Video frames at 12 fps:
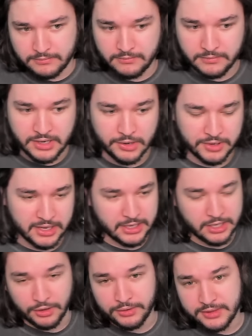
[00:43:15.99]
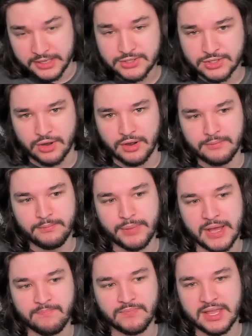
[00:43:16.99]
get killed this turn,
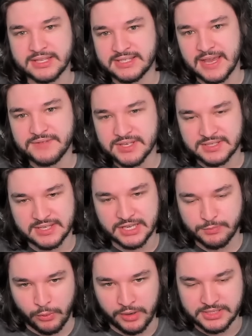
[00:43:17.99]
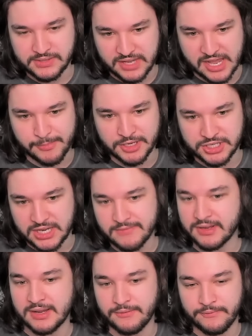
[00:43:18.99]
but it saves us 6 points of damage
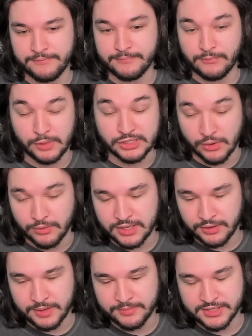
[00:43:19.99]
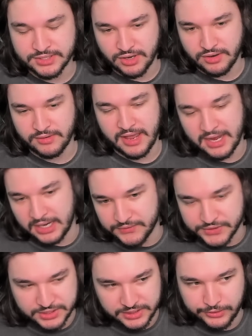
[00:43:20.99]
even if we don't kill them this turn, and it
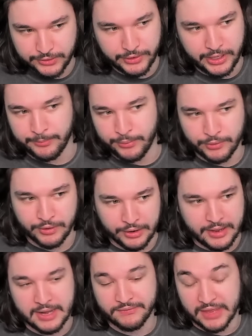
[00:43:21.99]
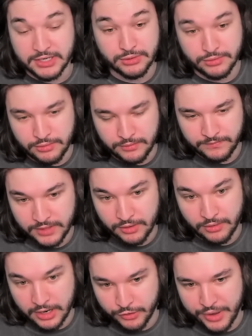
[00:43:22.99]
gives us lethal on board. And if they do,
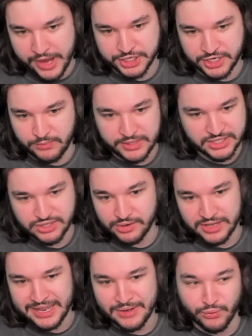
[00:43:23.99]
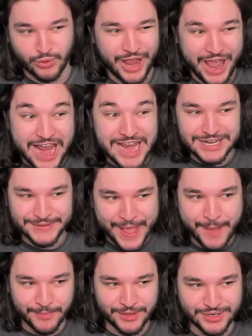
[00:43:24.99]
aggression, we still get in for 8
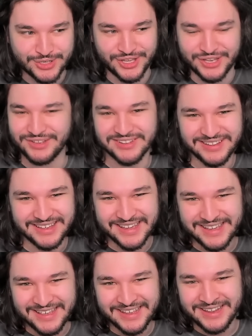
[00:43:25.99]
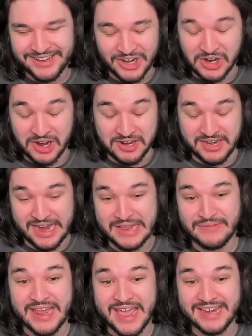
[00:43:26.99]
damage. Like, all right, not
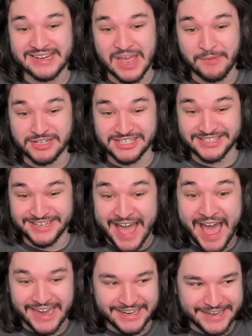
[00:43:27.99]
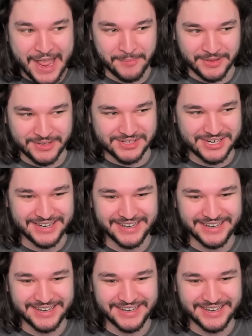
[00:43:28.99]
even 8 damage, it's 9 damage.